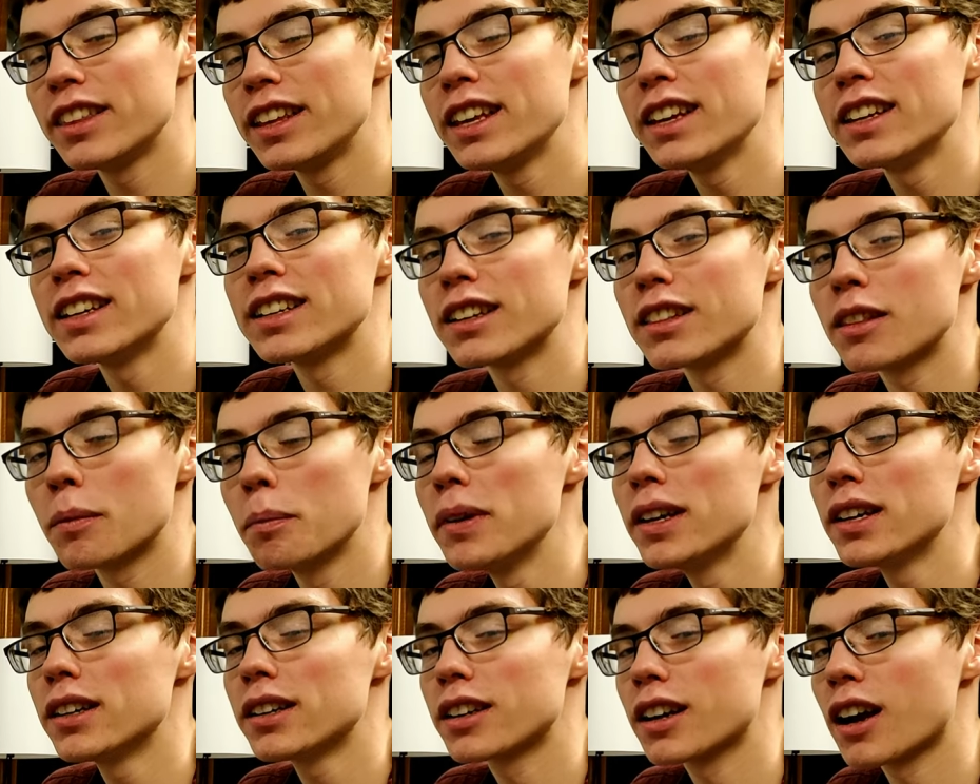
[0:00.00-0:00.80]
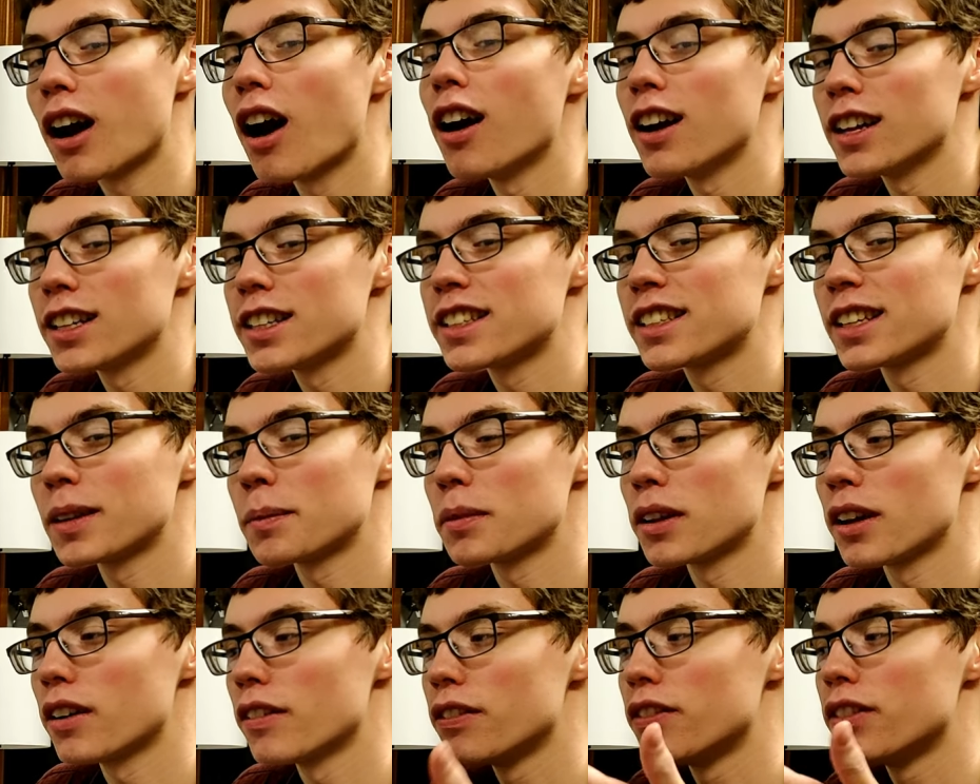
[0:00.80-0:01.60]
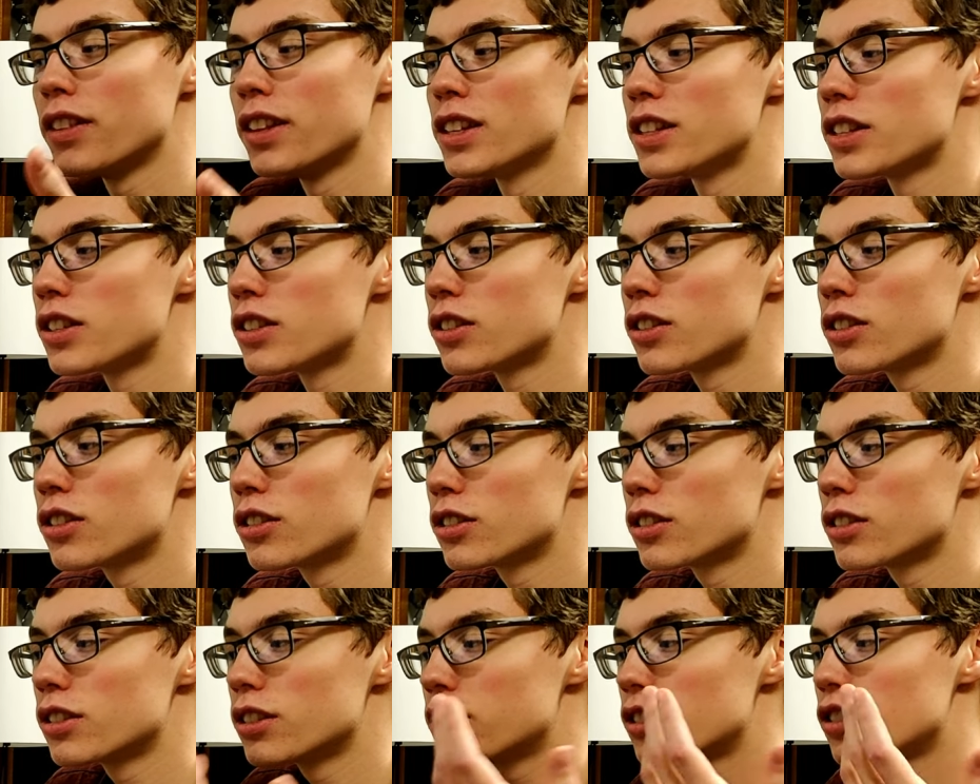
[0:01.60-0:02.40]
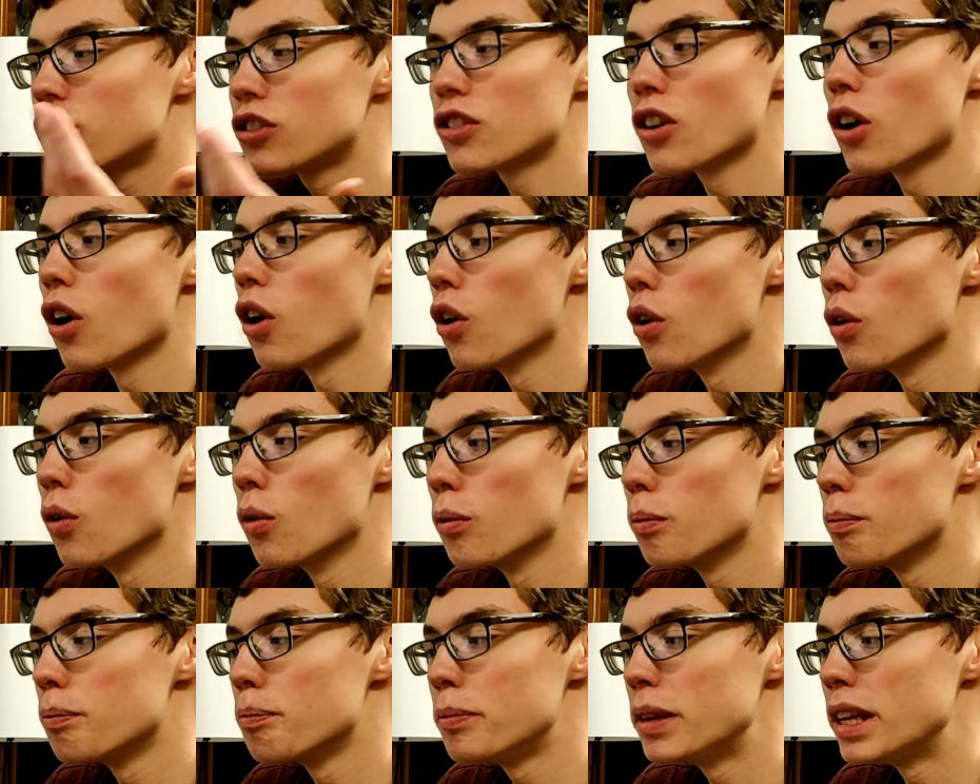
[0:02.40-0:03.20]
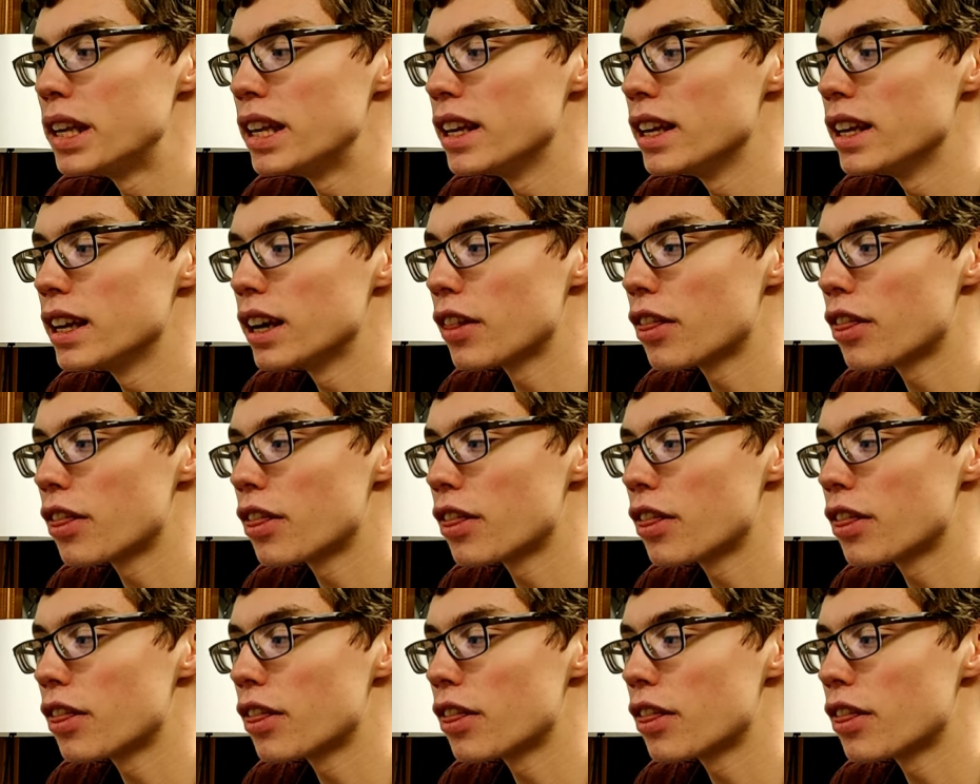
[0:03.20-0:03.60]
the, the mere concept of this show being